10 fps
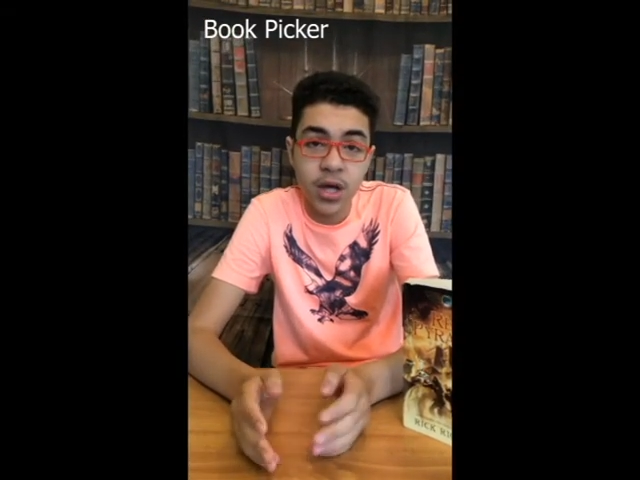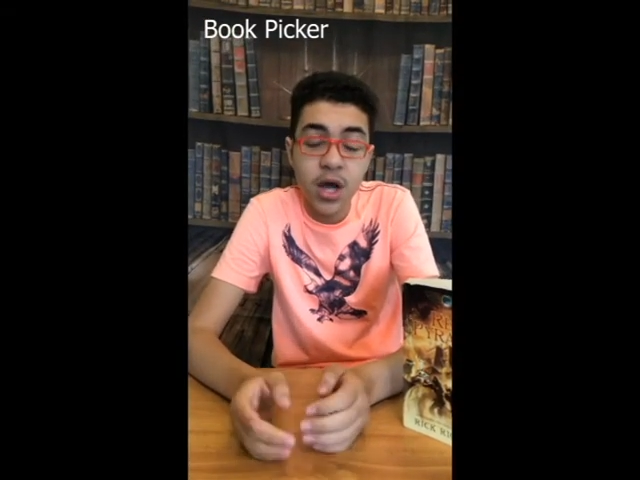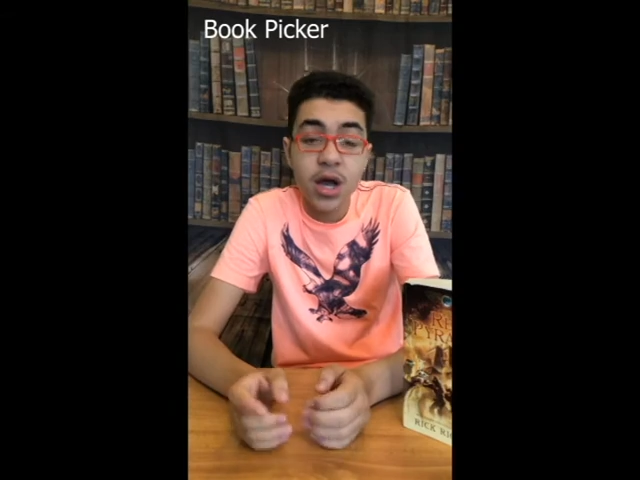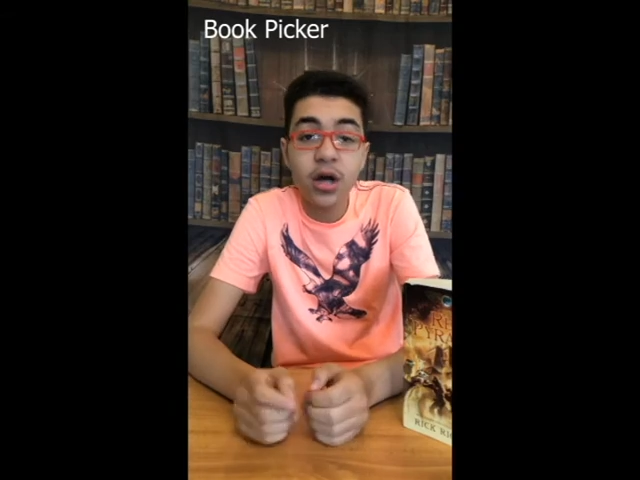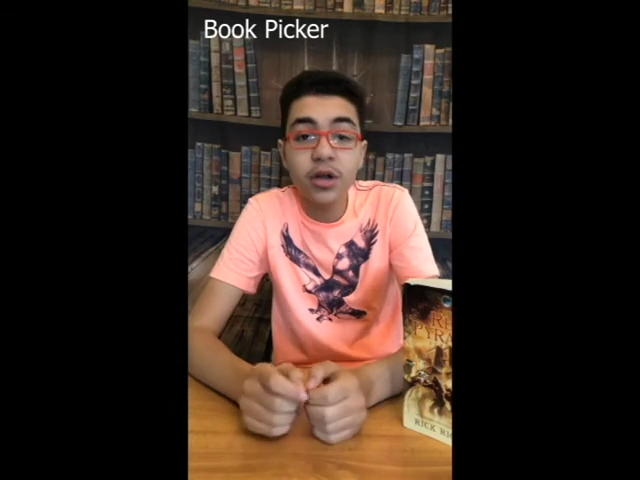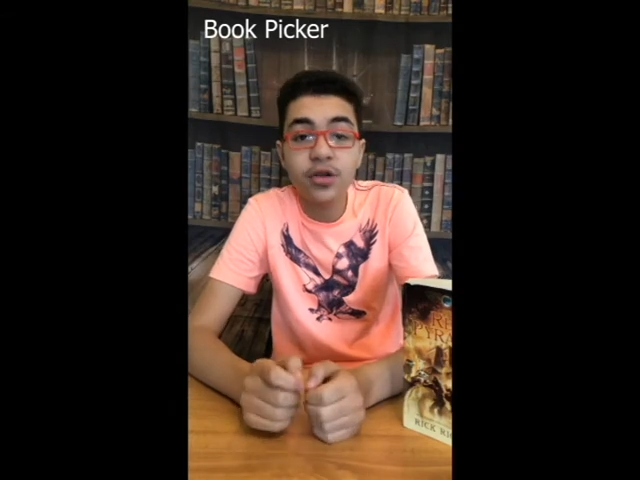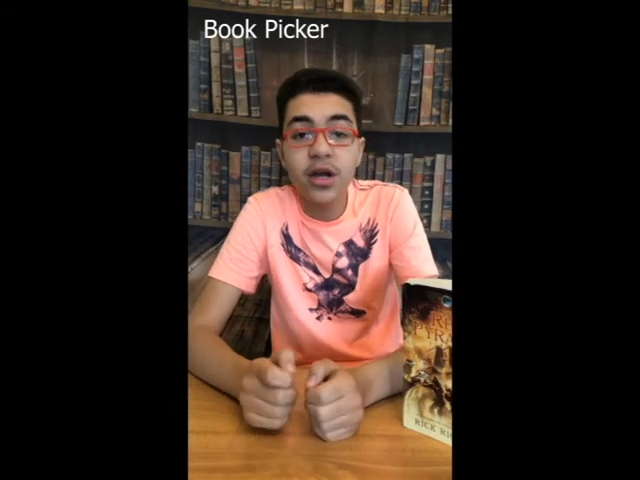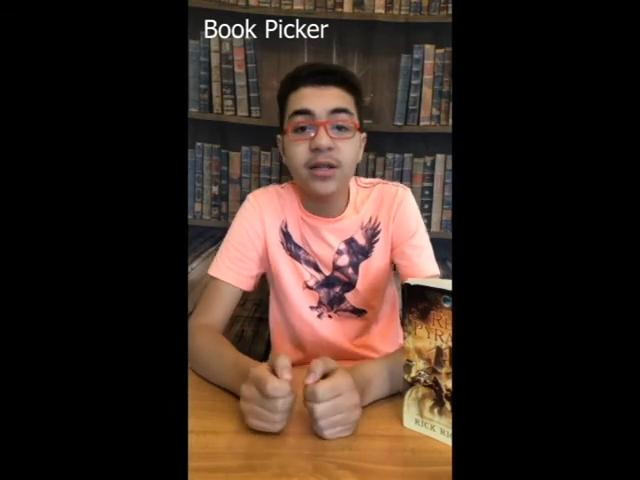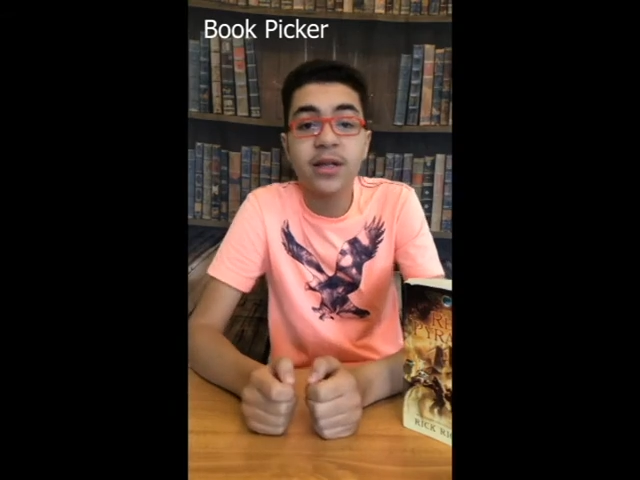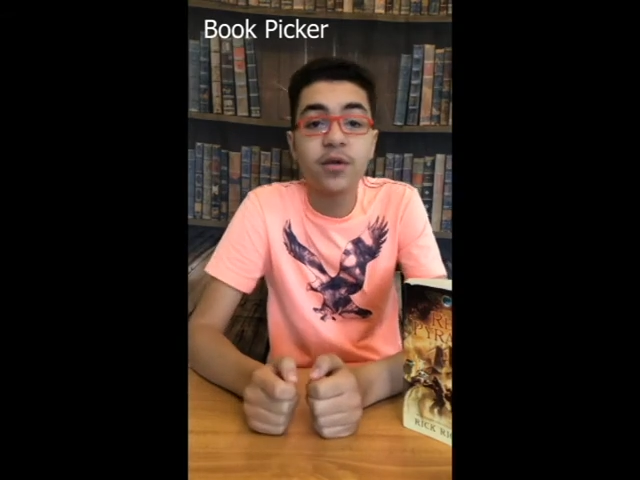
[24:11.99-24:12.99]
Carter asked
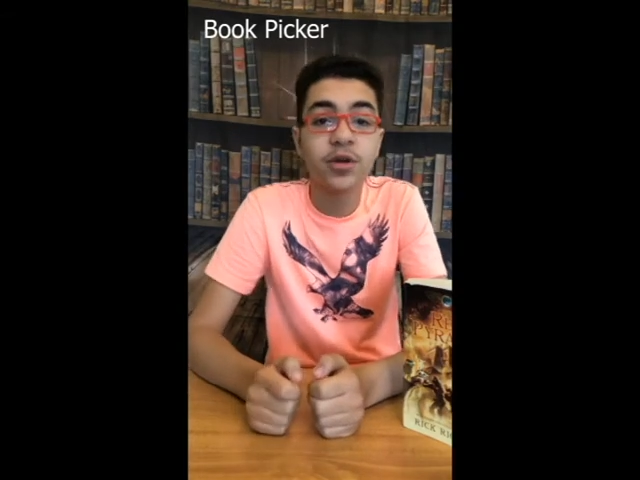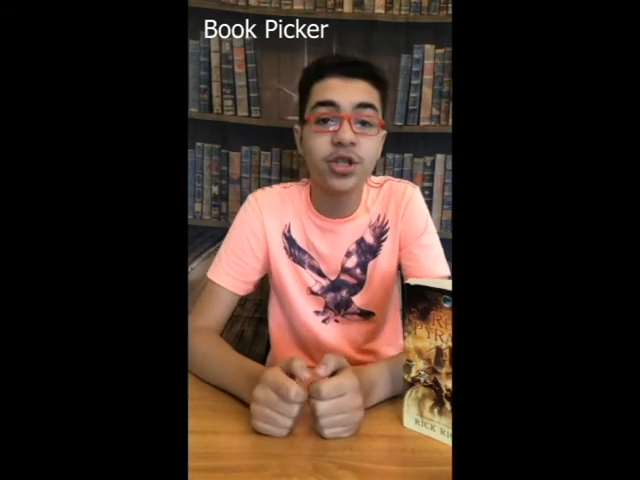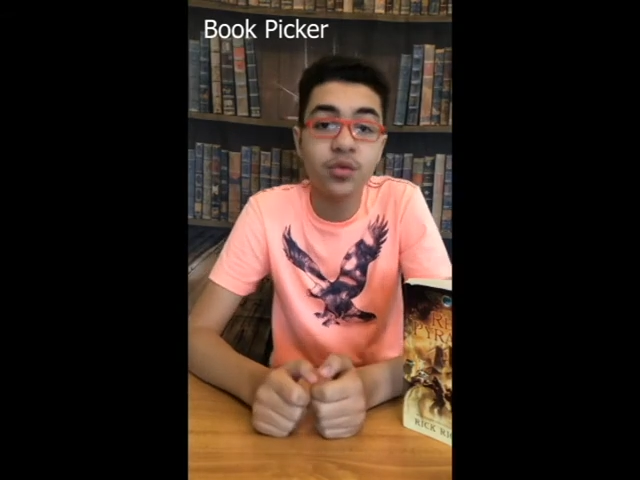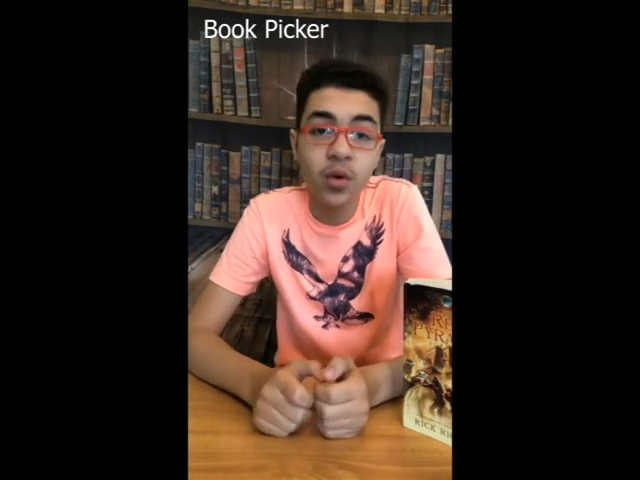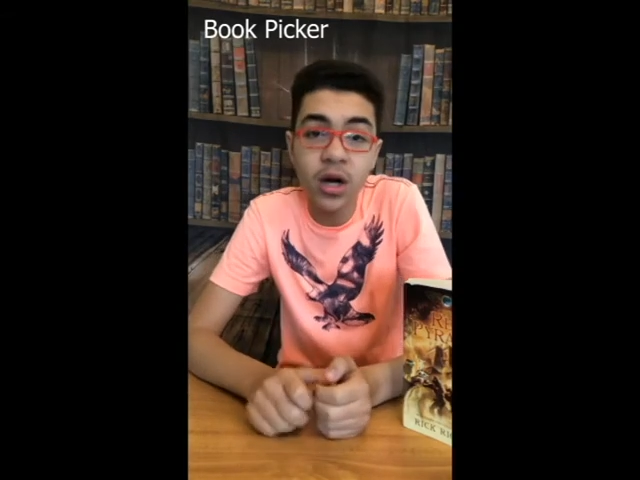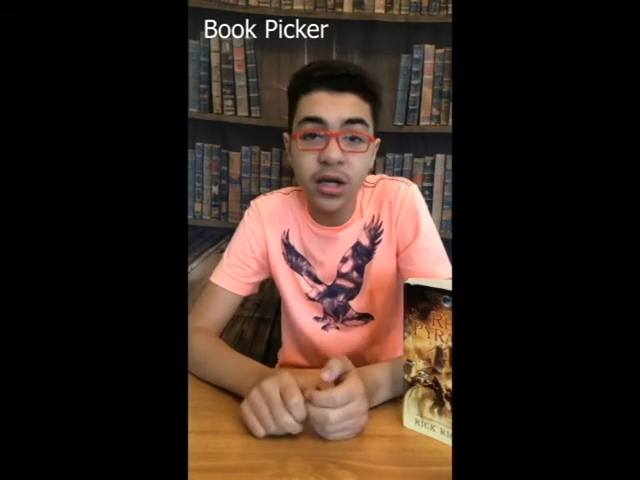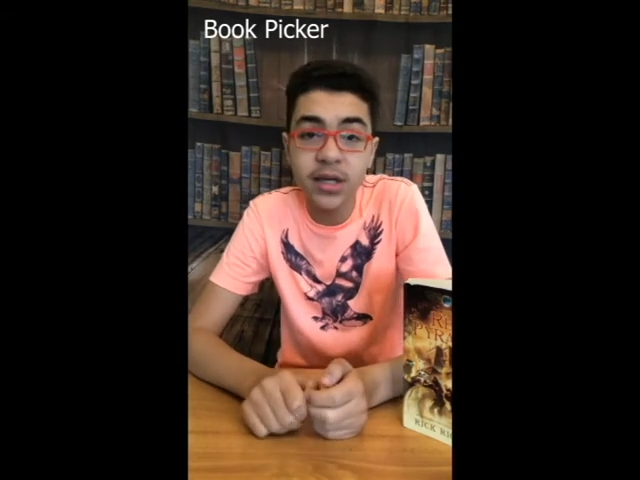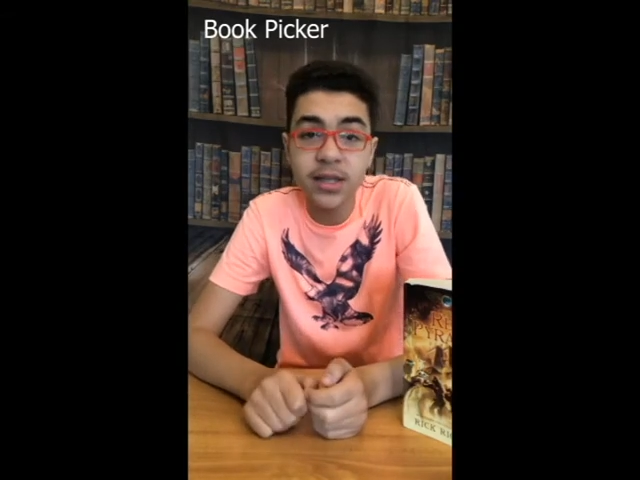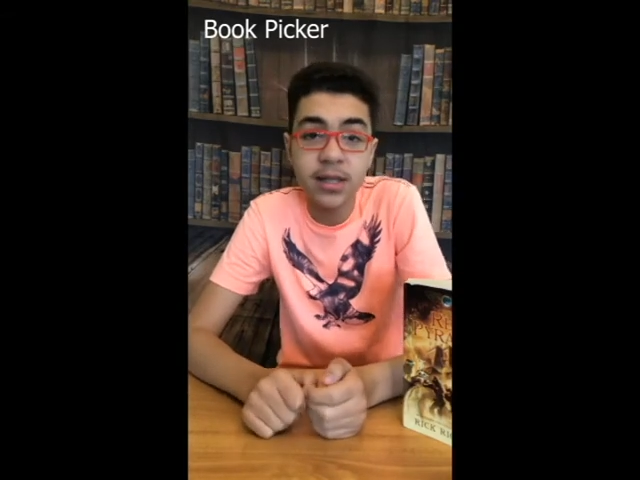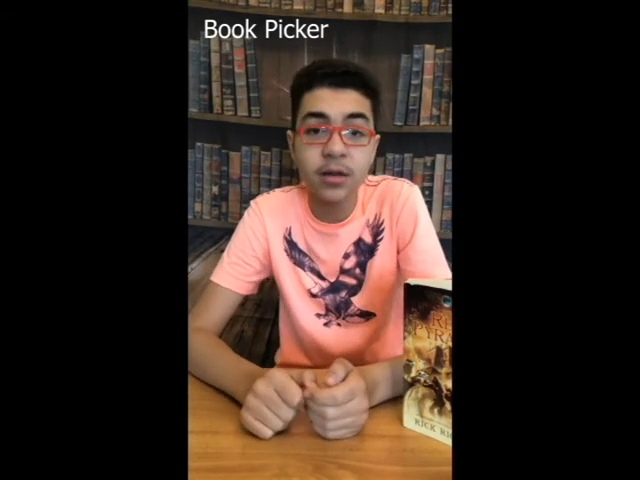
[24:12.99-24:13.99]
the question, why is
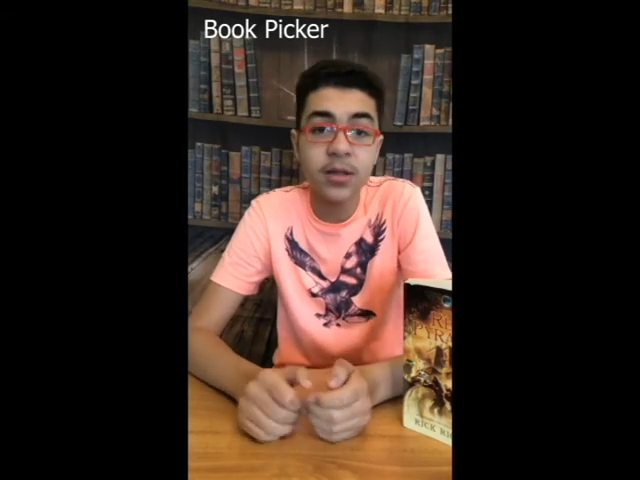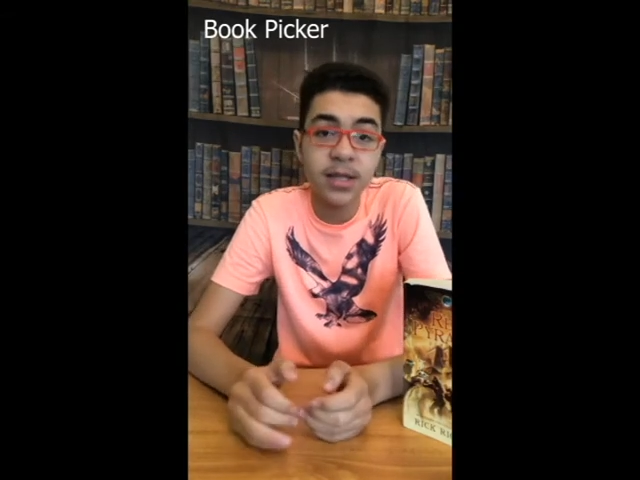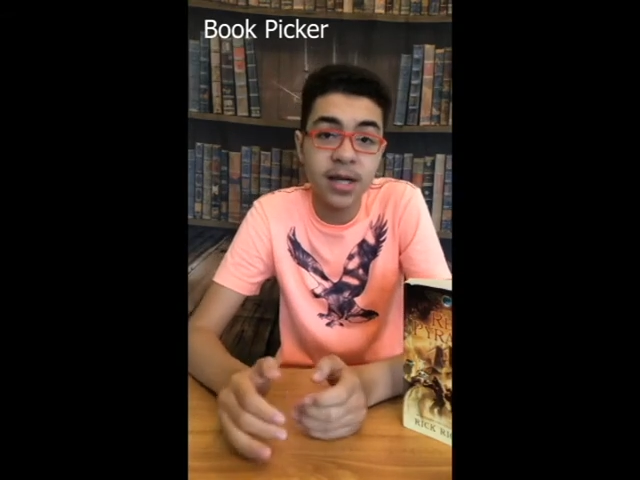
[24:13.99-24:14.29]
Iskandar sitting